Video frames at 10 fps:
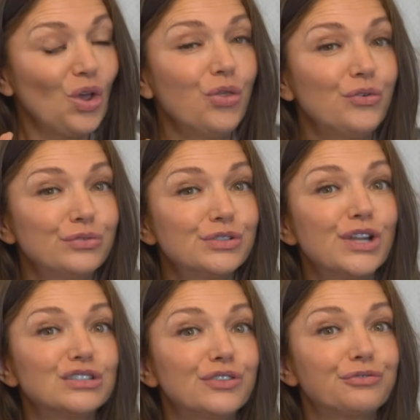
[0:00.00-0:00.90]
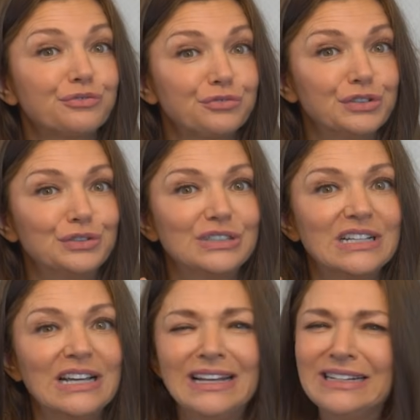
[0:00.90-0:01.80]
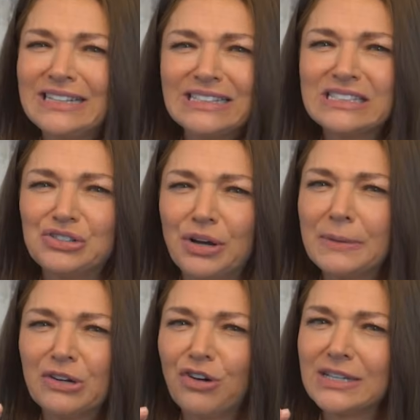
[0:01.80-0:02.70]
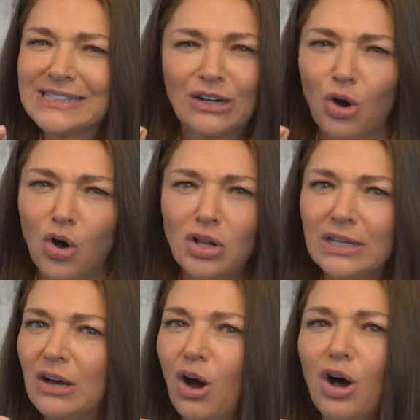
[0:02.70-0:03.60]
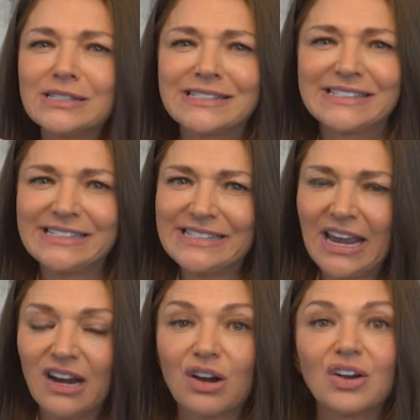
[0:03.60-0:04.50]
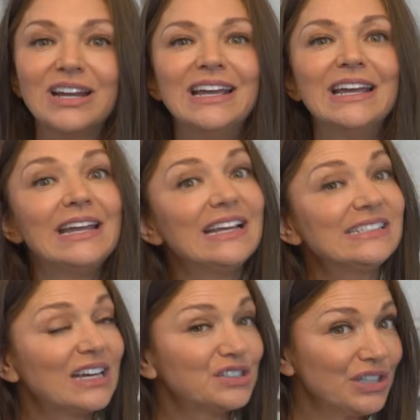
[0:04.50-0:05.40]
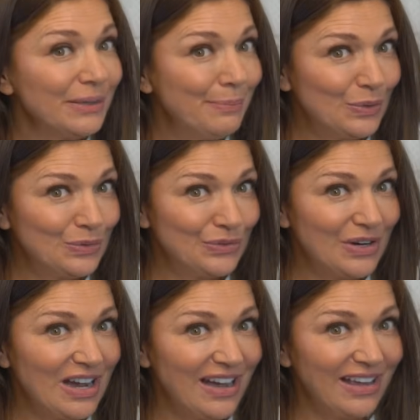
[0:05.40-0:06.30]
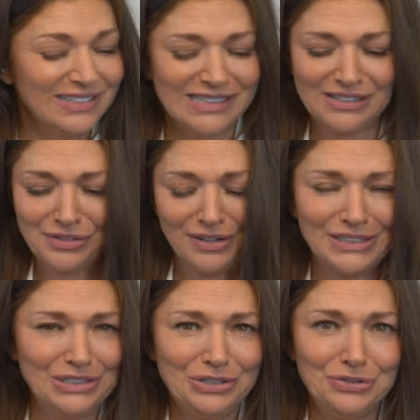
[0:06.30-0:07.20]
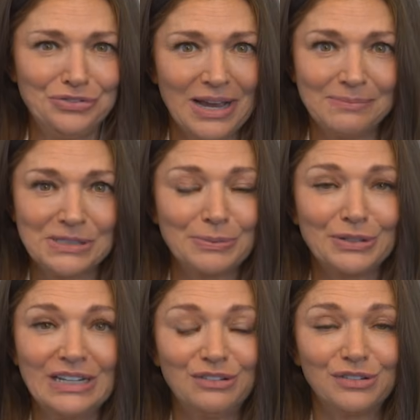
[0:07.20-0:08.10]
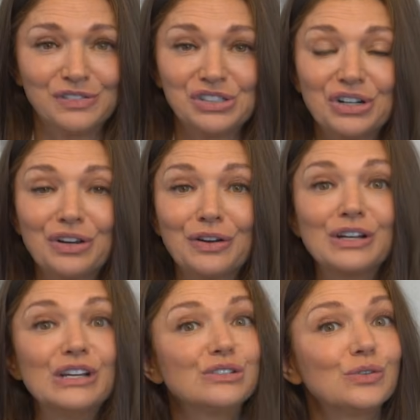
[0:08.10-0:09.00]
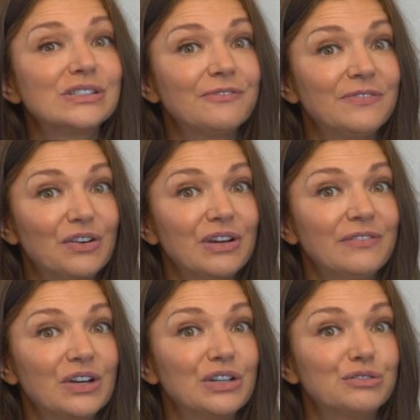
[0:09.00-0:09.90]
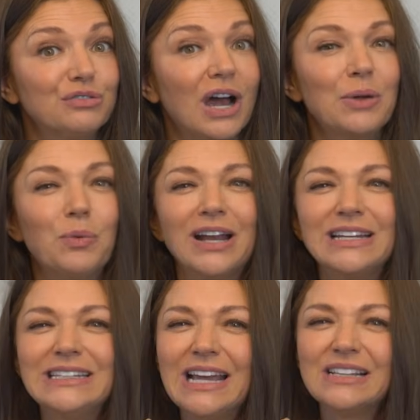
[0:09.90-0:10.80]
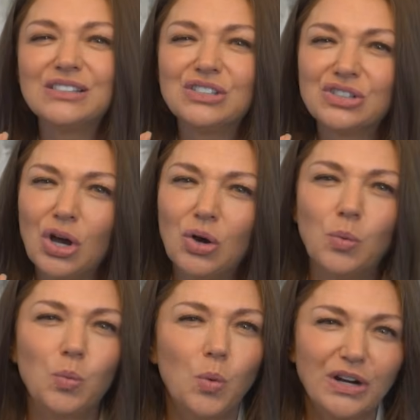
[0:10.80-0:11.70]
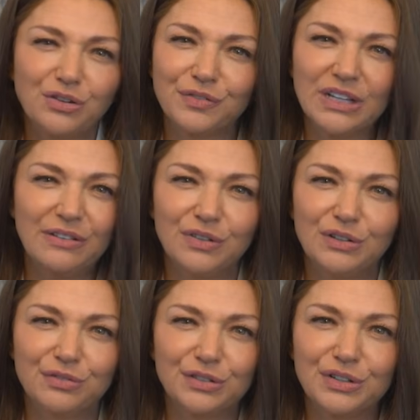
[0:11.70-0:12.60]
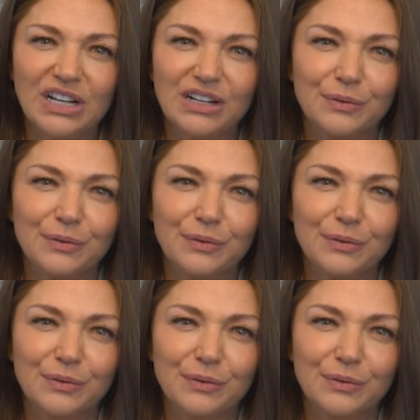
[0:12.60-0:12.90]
although there's lots of fruit, and it doesn't come across at all austere, it's actually bone dry. This has around 2 grams per liter of sugar. So it's a very, very dry wine, and yet so wonderfully full-fruited.